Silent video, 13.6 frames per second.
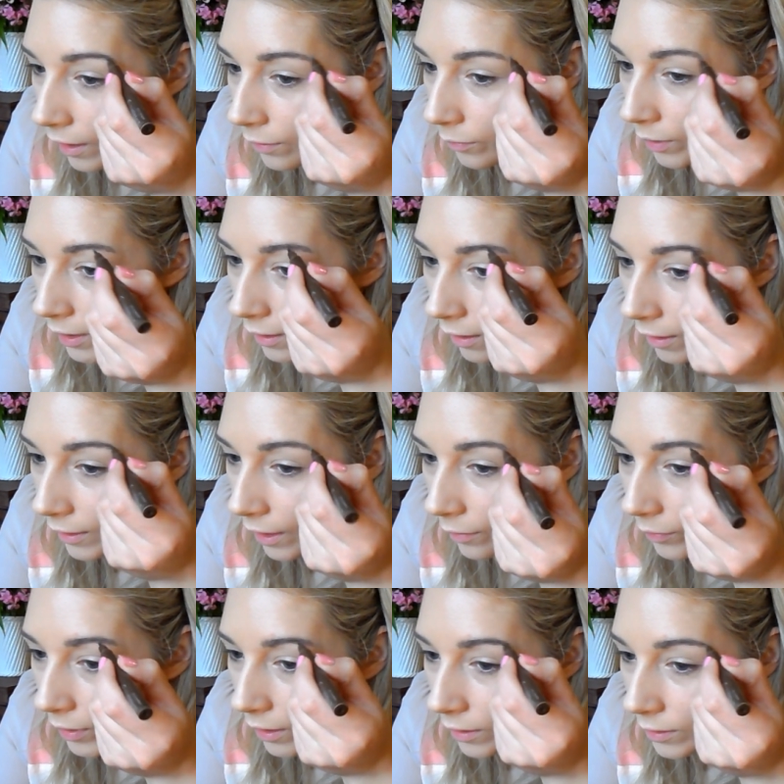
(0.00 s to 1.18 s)
I really like
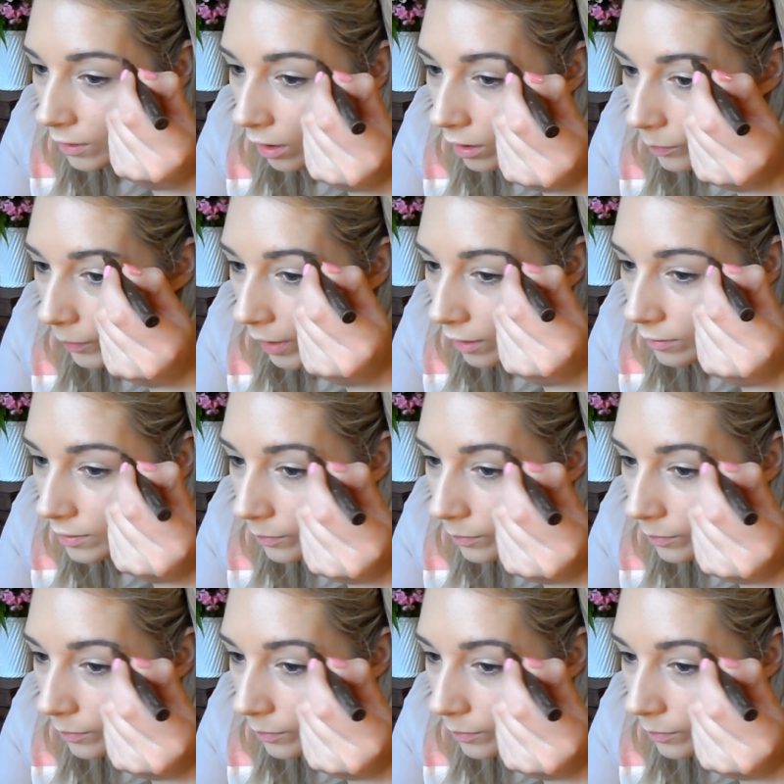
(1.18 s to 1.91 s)
having a dark brow.